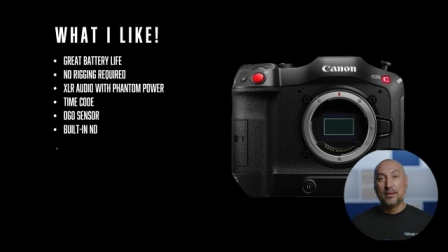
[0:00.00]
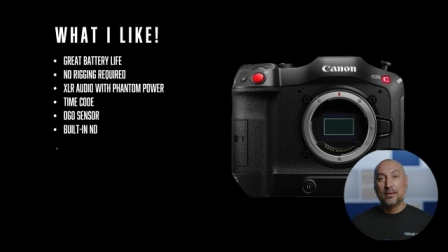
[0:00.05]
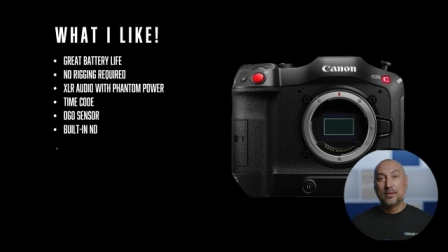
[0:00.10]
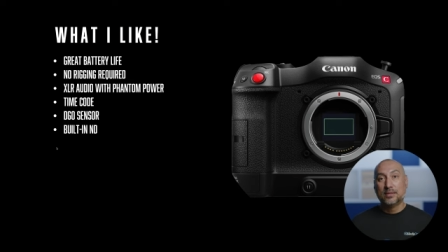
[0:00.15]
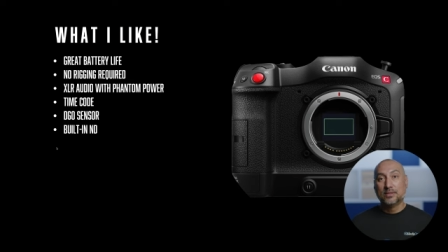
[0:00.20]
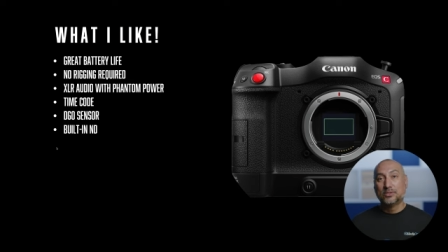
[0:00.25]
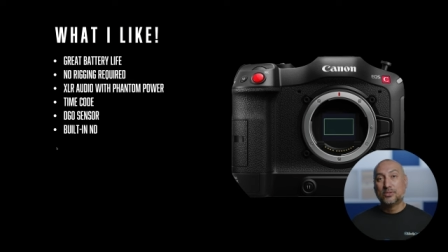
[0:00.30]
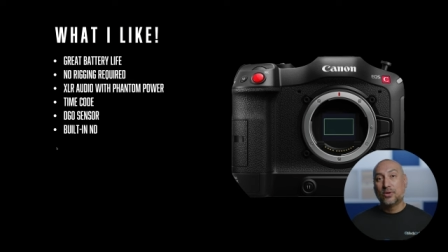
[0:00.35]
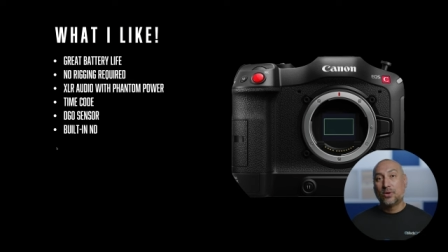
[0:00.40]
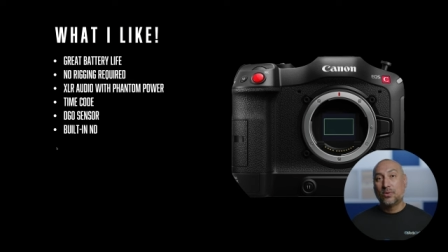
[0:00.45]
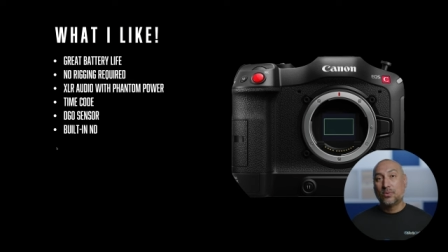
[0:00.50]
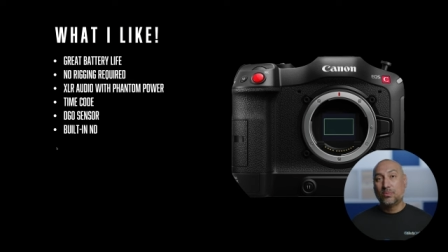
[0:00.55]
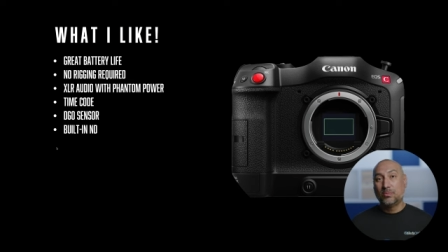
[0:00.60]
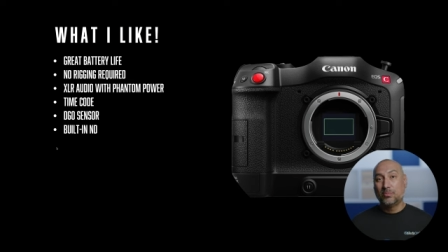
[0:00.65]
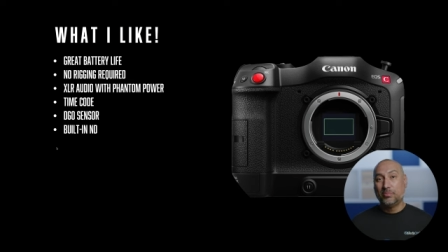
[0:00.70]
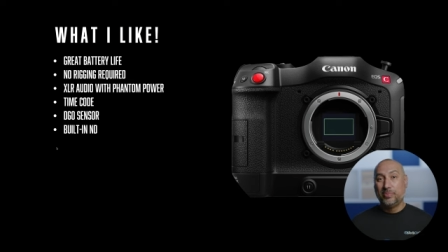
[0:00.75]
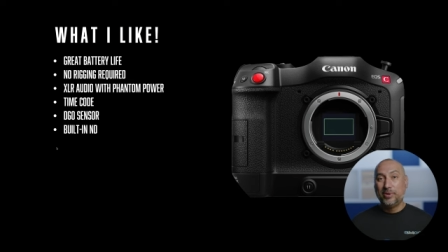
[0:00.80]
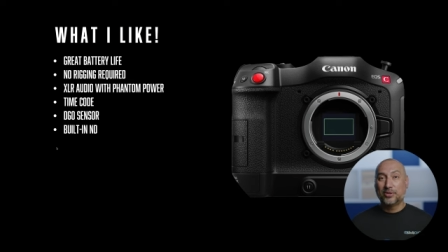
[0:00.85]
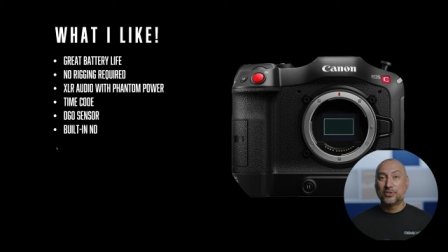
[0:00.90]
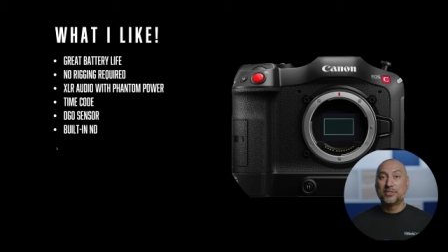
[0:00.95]
So
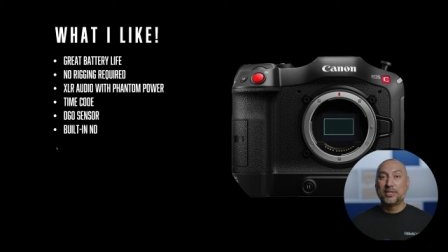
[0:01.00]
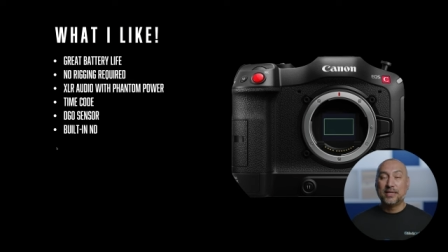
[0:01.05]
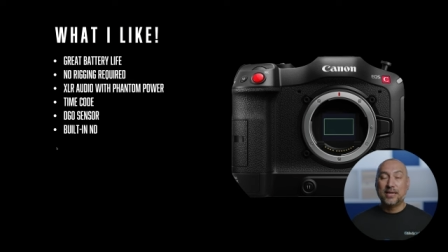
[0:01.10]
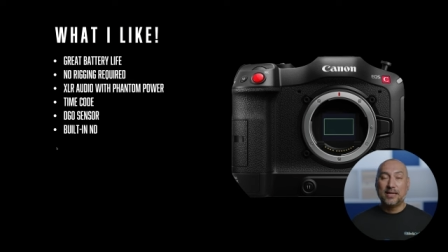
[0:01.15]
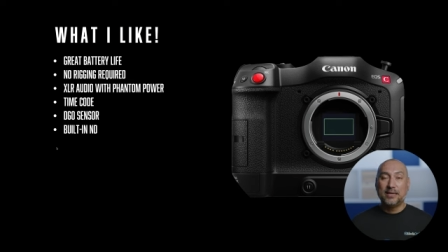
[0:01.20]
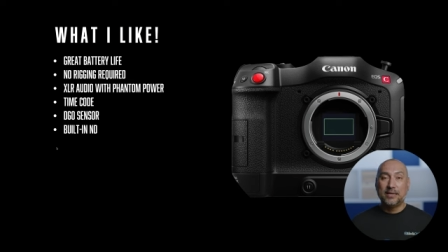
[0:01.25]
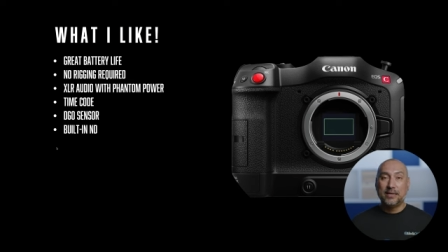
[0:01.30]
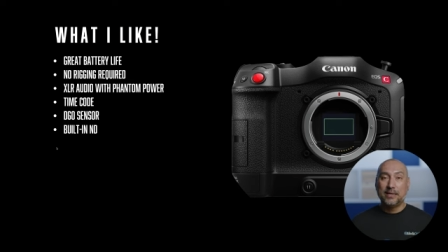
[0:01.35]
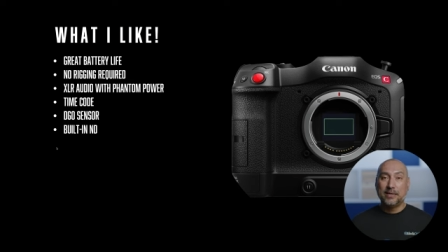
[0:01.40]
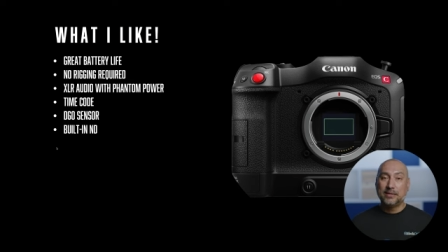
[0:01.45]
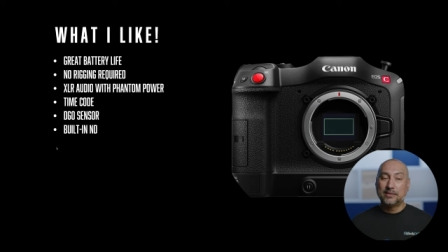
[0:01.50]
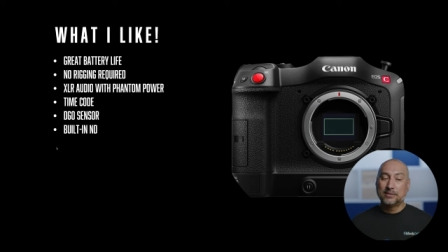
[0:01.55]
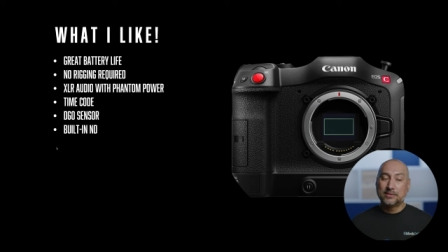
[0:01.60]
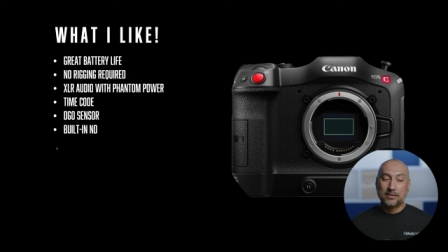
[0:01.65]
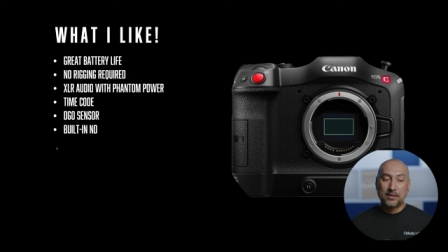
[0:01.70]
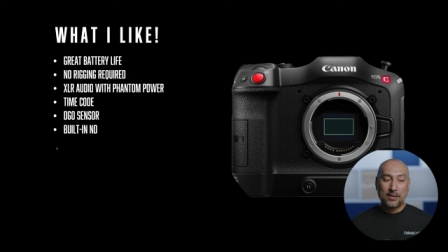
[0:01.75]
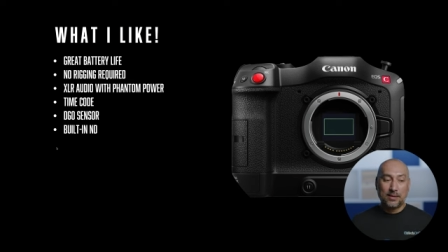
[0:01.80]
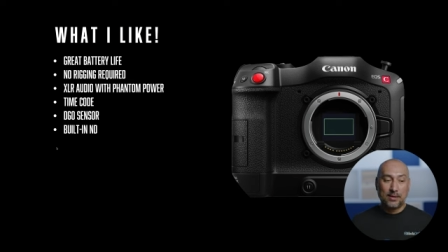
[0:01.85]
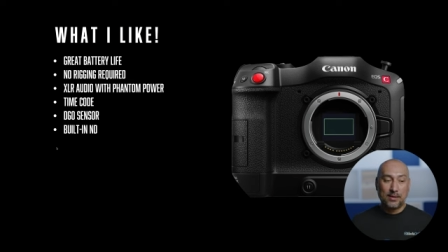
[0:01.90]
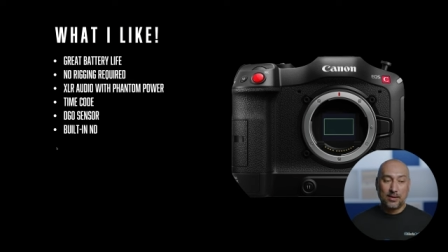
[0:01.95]
built-in NDs
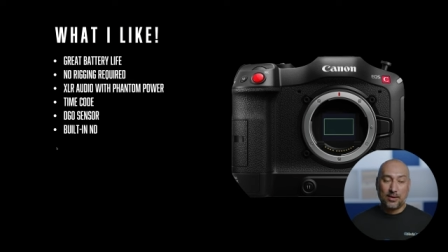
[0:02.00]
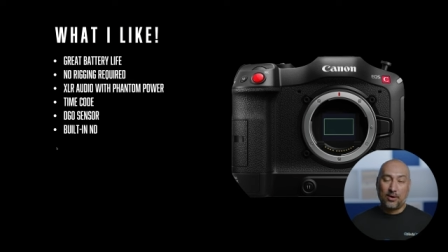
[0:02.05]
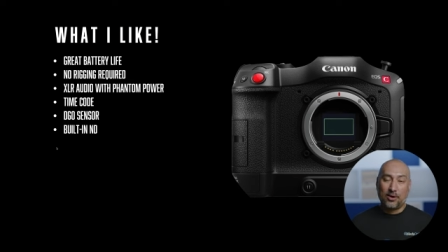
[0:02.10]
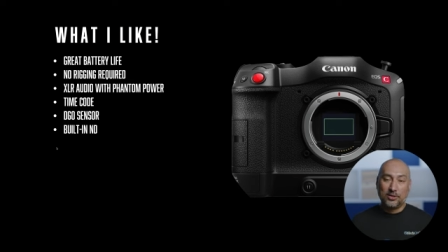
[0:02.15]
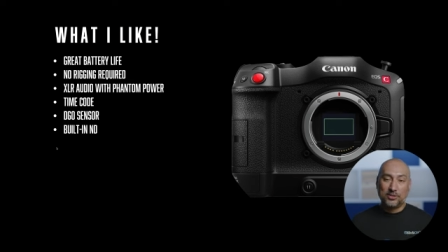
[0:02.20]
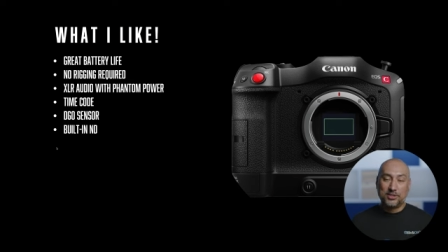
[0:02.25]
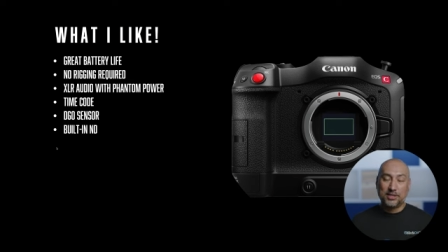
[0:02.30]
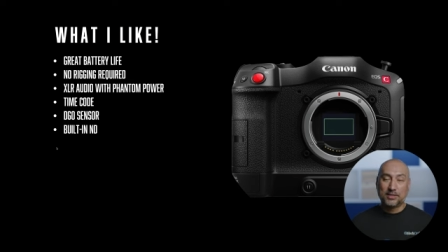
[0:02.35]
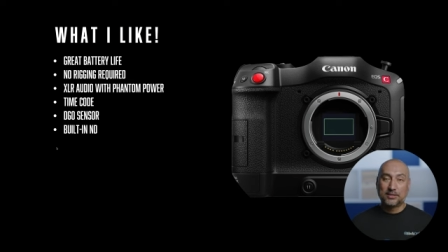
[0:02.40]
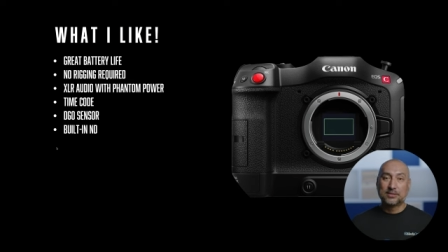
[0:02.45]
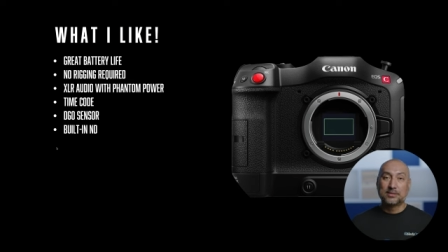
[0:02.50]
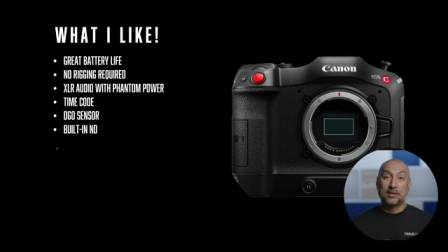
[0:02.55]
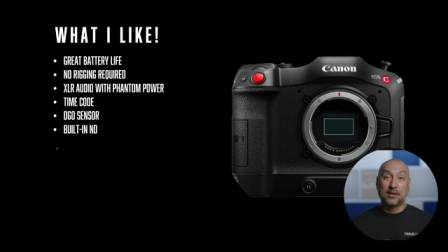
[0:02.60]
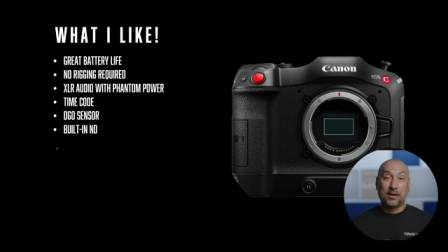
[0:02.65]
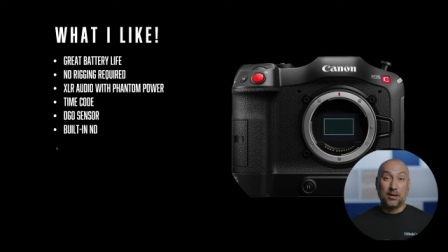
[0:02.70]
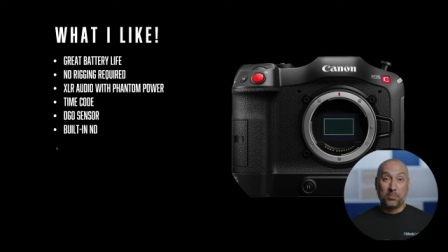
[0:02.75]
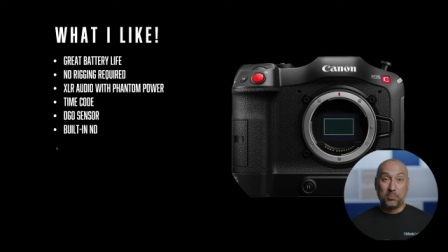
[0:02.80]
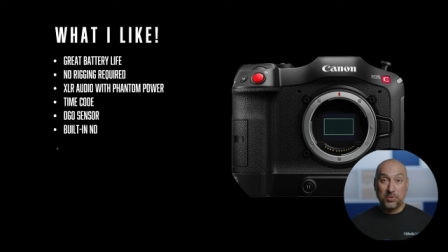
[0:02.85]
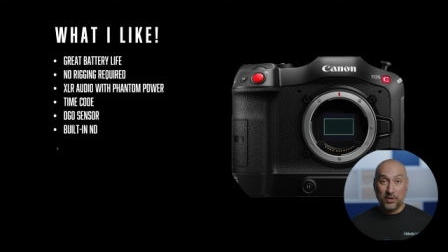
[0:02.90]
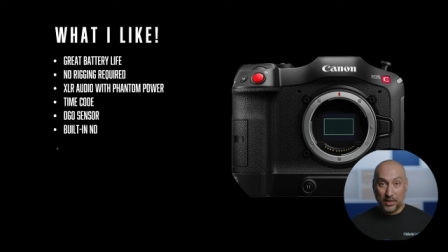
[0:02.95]
are just
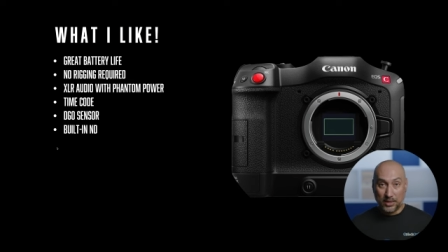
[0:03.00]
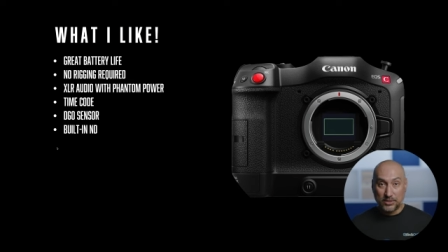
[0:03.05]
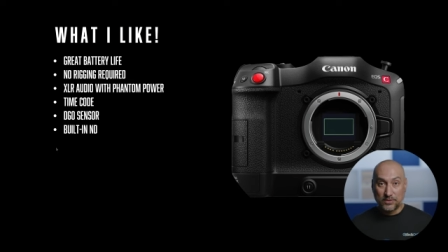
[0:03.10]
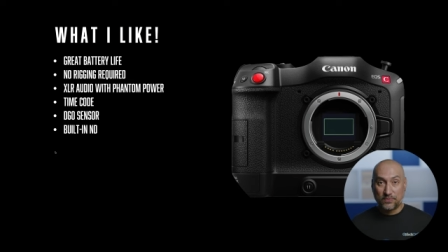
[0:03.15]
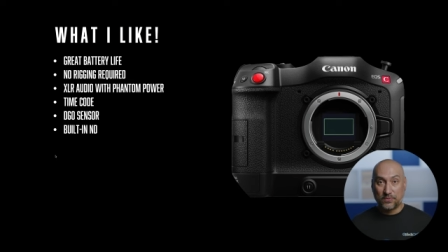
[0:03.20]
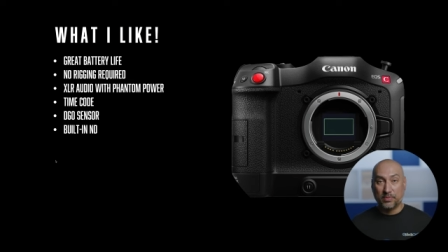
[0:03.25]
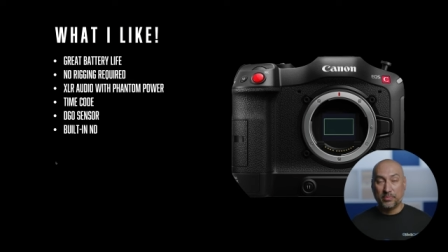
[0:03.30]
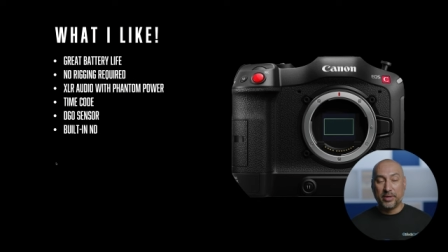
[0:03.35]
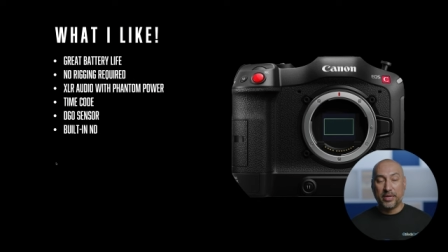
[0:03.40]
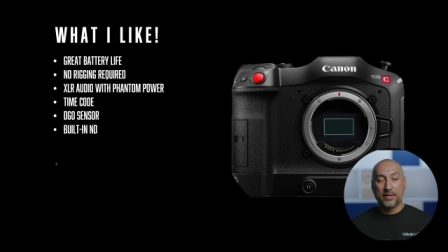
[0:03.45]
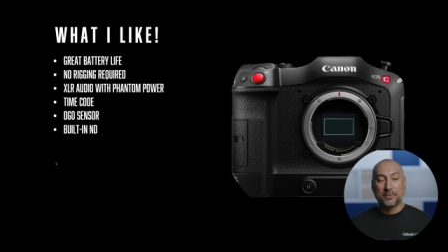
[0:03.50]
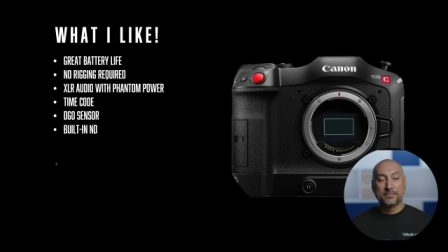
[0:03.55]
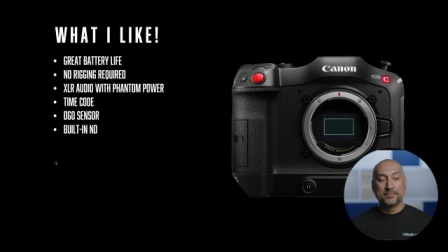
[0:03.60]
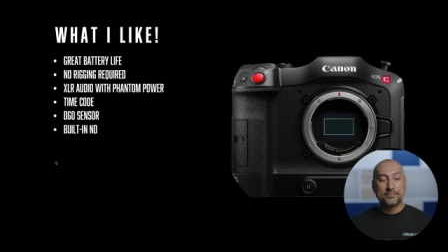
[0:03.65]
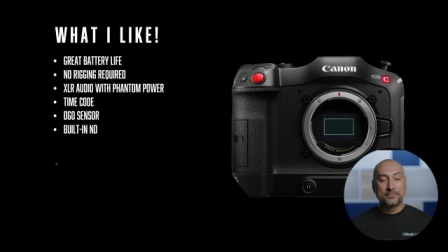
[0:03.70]
a plus for me.